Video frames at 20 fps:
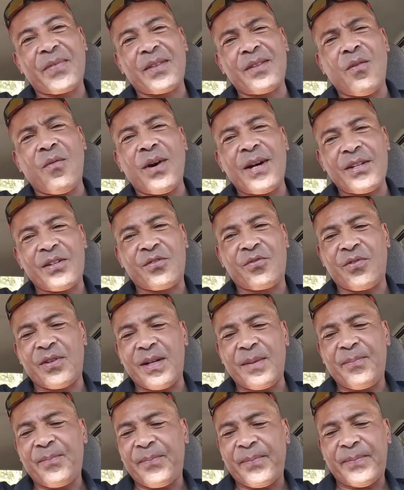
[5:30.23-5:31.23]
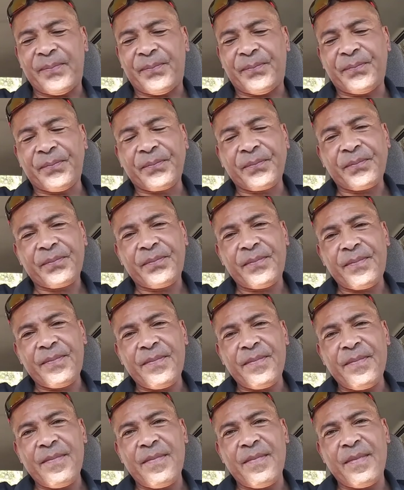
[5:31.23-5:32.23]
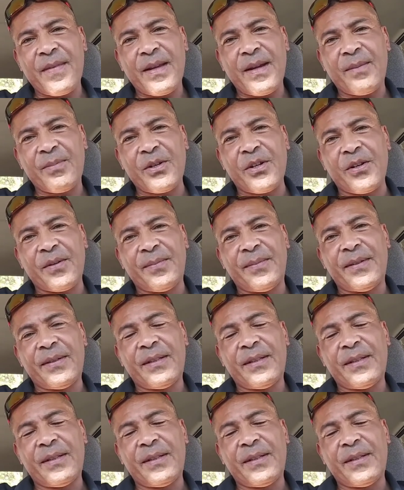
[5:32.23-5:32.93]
No ice cream. I'm good.